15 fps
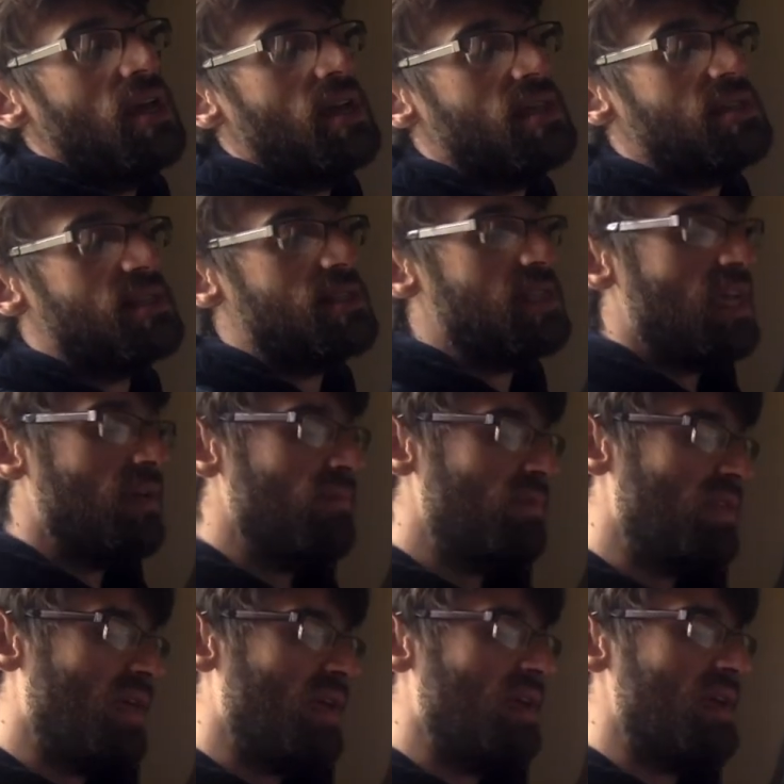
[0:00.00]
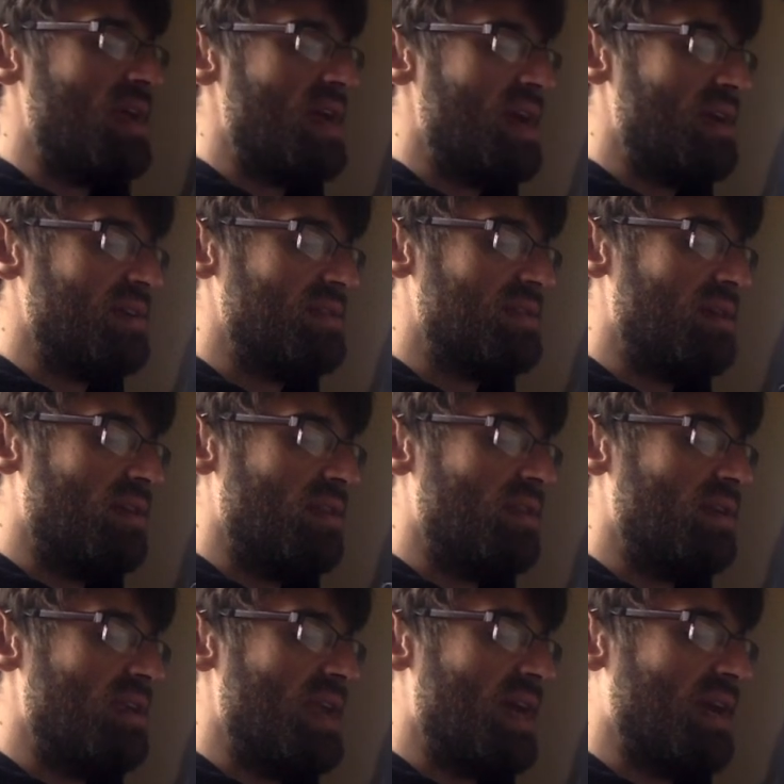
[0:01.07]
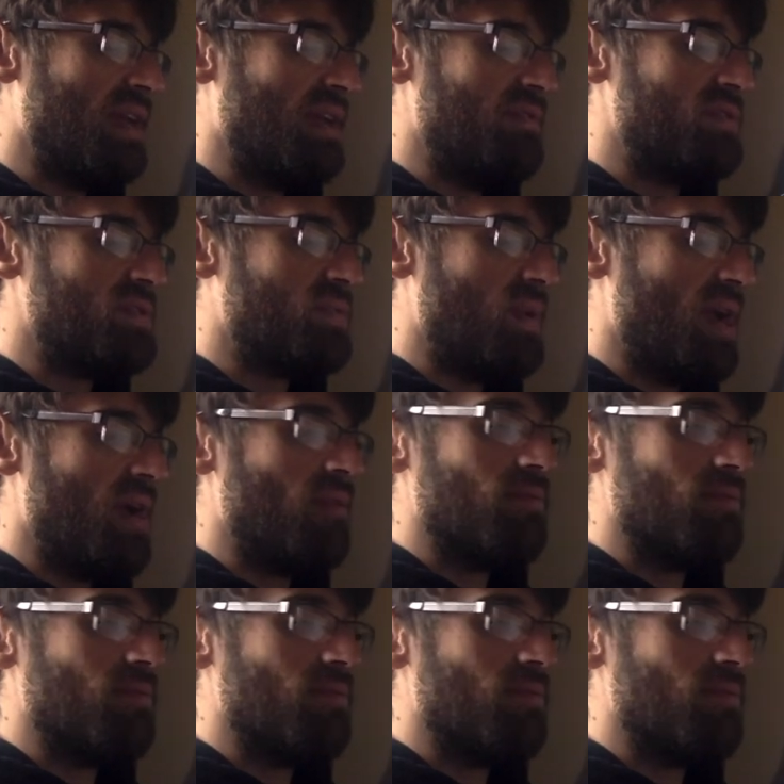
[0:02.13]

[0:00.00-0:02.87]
is the same thing as the negative square